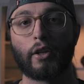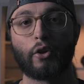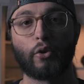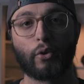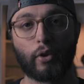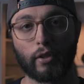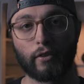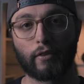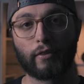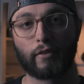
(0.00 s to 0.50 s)

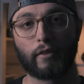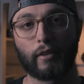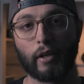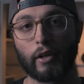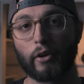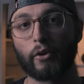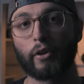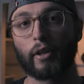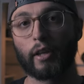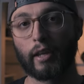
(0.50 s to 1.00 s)
You can
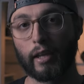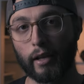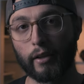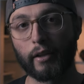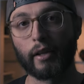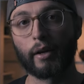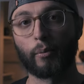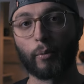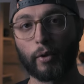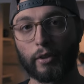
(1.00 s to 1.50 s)
still
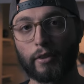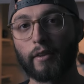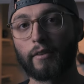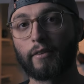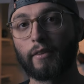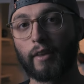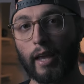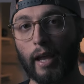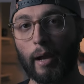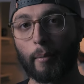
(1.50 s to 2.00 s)
kill it with
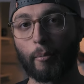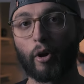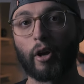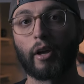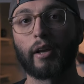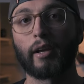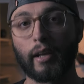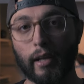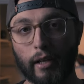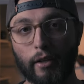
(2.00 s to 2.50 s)
this
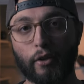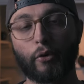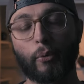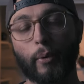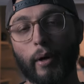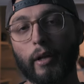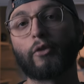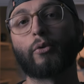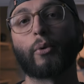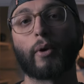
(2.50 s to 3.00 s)
camera in
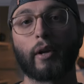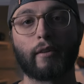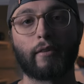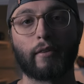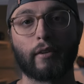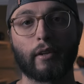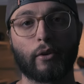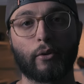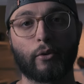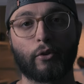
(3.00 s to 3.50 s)

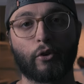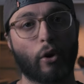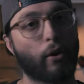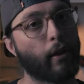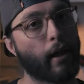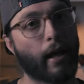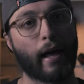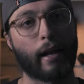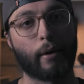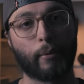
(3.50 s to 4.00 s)
2022.
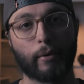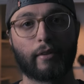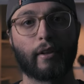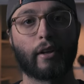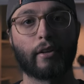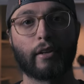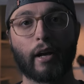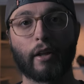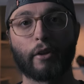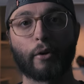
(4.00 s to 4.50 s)
Don't let anyone
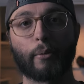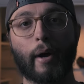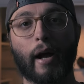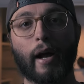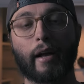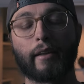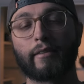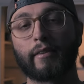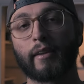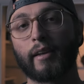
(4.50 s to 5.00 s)
tell you
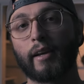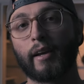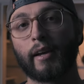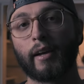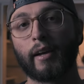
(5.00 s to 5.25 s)
otherwise.